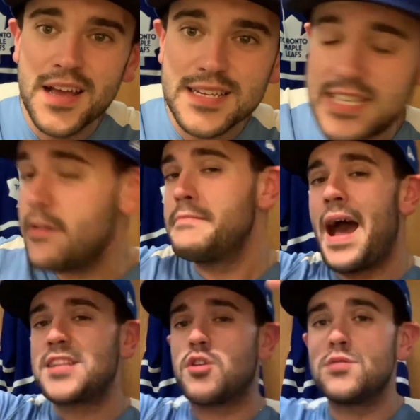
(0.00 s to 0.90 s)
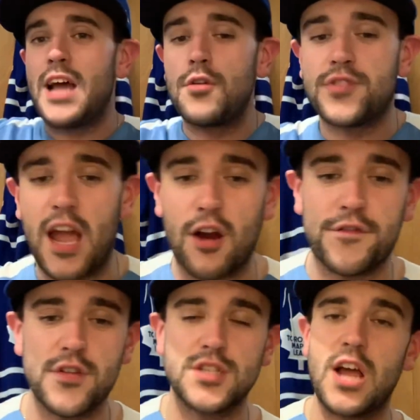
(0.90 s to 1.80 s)
Steven Matz goes out there
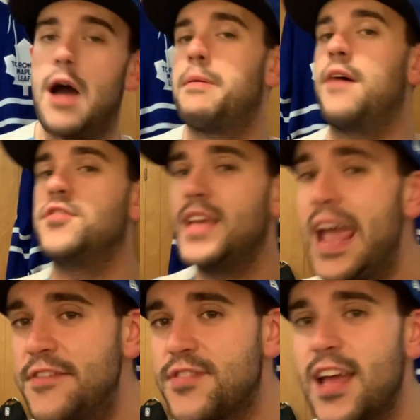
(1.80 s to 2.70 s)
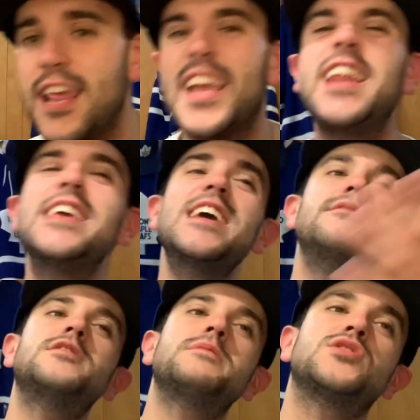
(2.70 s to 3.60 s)
for the top half of the 8th inning, and he
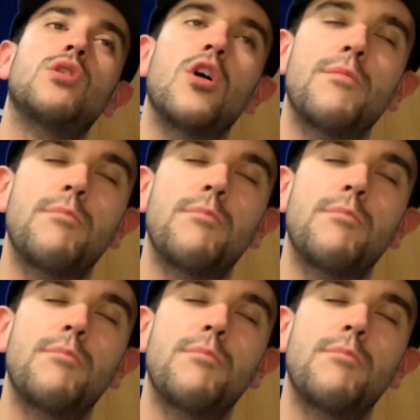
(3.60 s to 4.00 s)
gives him a solo